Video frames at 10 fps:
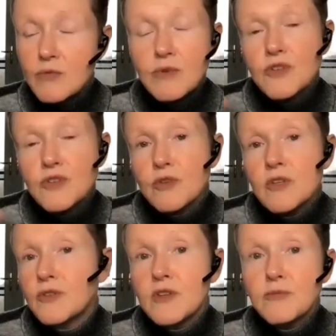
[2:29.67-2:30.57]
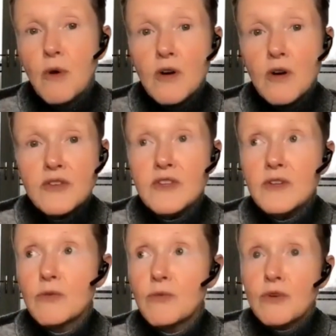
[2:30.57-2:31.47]
which is is is part of the
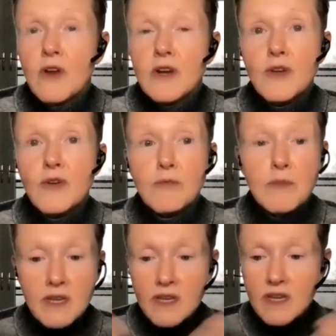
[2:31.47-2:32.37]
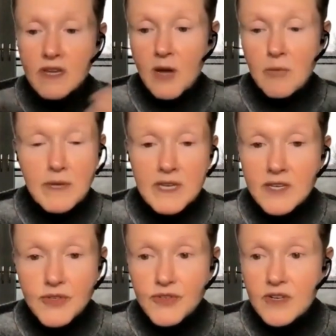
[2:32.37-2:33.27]
deal. We're not here to be
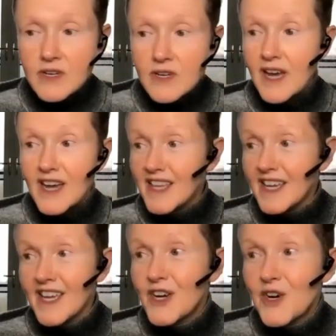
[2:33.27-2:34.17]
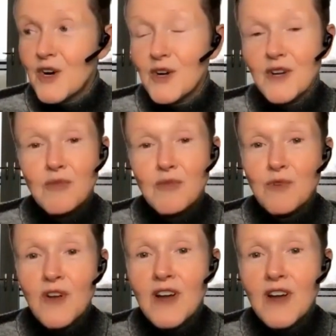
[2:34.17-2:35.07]
appeased. Like,
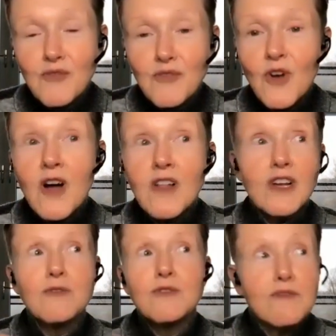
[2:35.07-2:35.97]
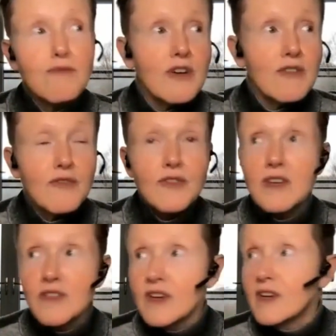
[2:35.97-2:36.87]
we're not here for an all-inclusive. We're here for
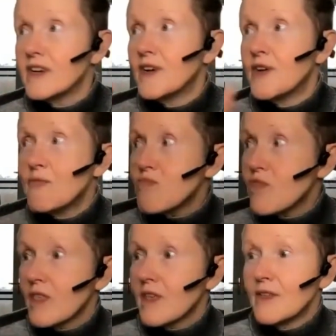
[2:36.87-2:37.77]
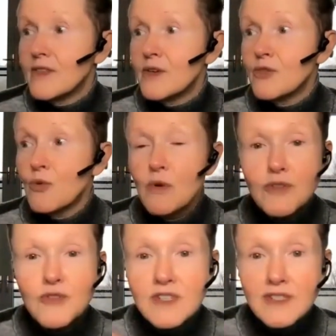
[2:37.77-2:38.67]
like the the the
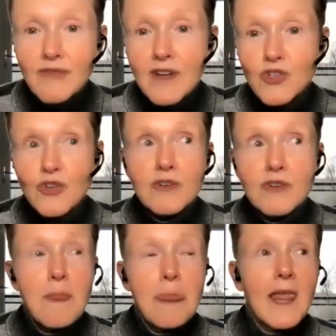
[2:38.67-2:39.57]
wilderness adventure.